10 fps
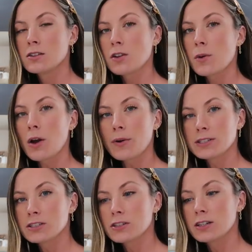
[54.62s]
So we
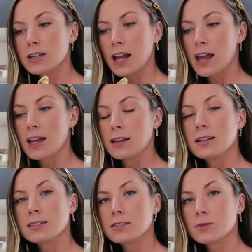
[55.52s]
always stood and ate,
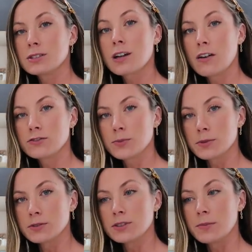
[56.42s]
and this is what's
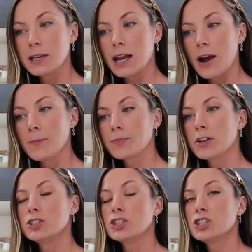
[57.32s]
comfortable to me now.
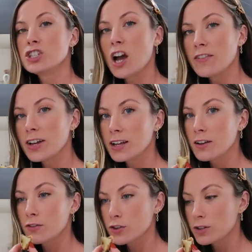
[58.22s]
Just
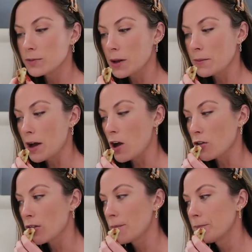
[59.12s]
shoving food in my
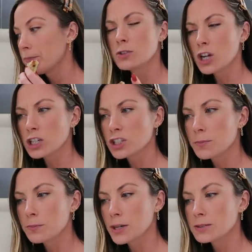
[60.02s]
mouth, which
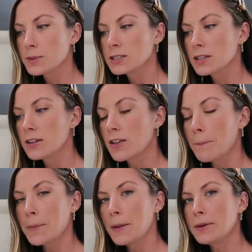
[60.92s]
actually brings me to believe
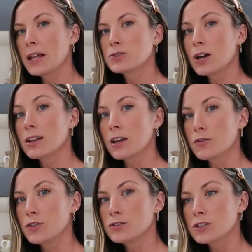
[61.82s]
that maybe that's why I
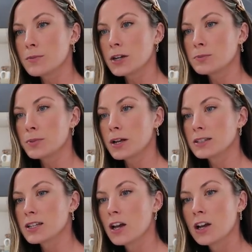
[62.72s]
like food so much,
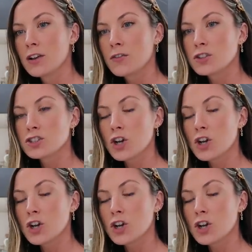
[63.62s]
because for